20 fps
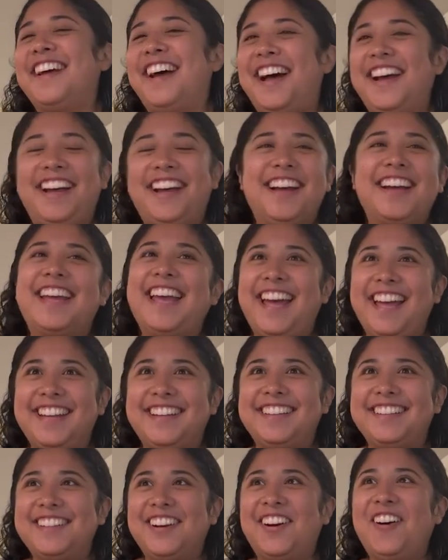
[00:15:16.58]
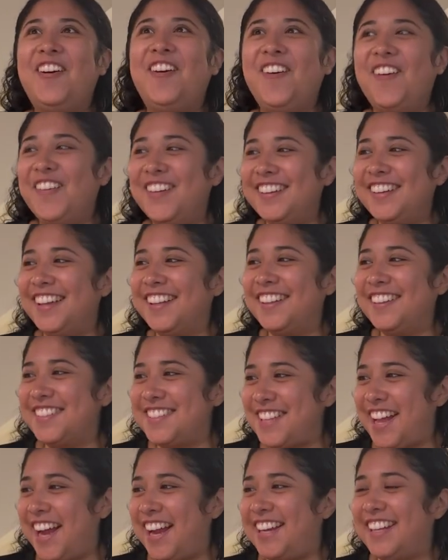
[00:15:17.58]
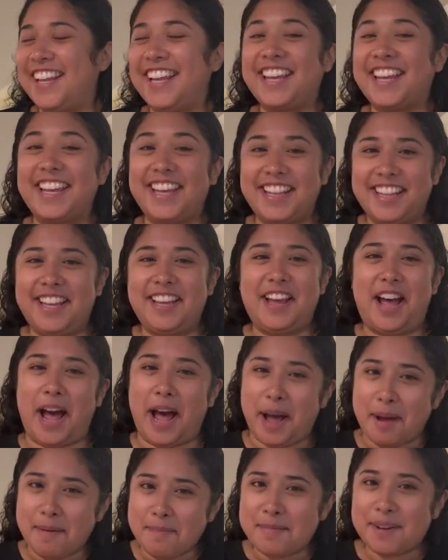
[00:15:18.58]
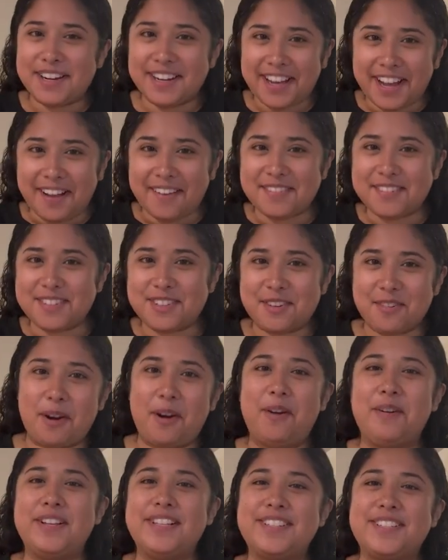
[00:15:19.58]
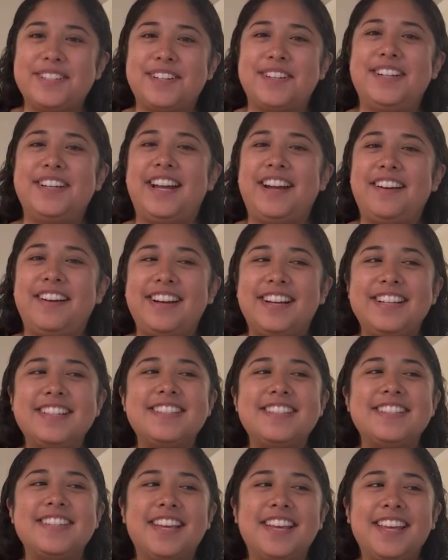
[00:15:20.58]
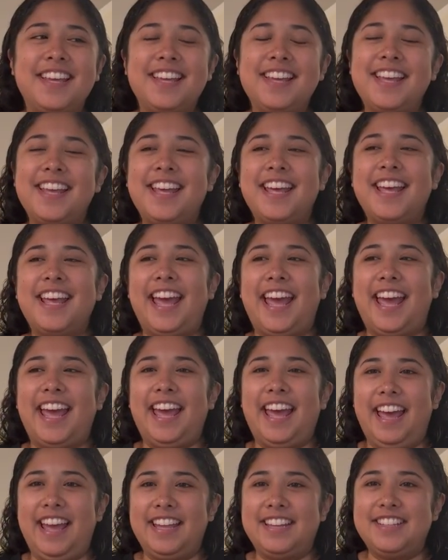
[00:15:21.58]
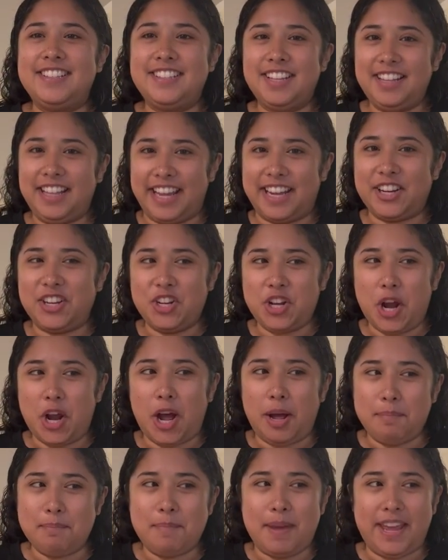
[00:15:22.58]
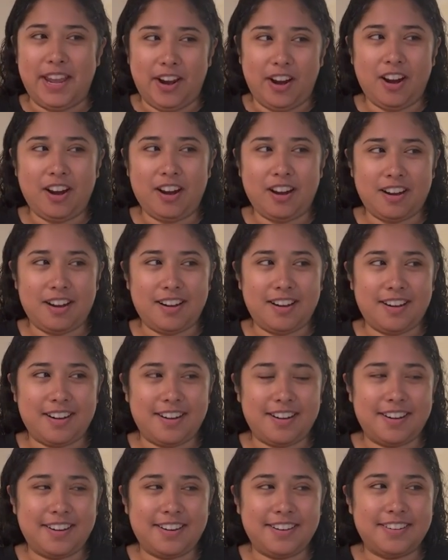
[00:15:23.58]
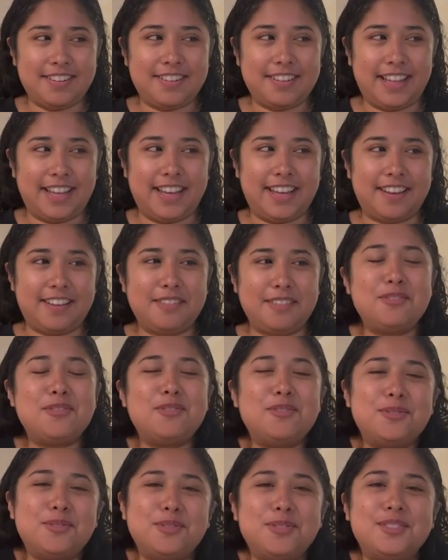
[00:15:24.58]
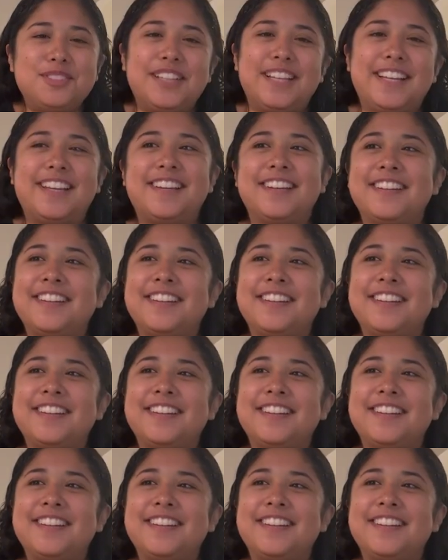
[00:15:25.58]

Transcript: Again, a whole nother side. Like, I'm gonna have to grow in certain areas, and to like not make her like, oh, like,